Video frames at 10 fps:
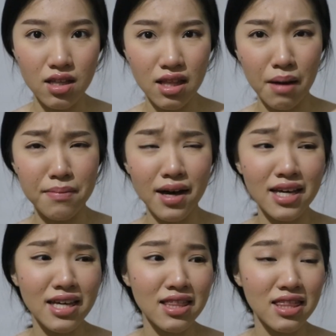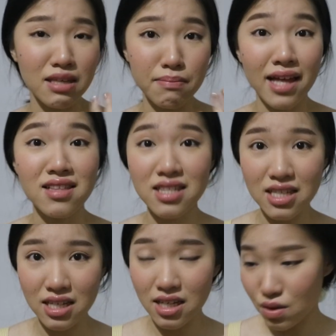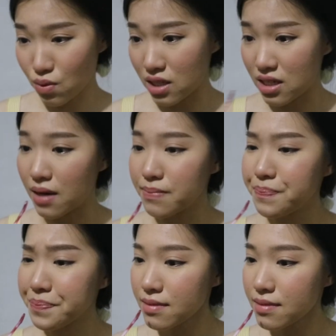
nambahin dimensi gitu aja.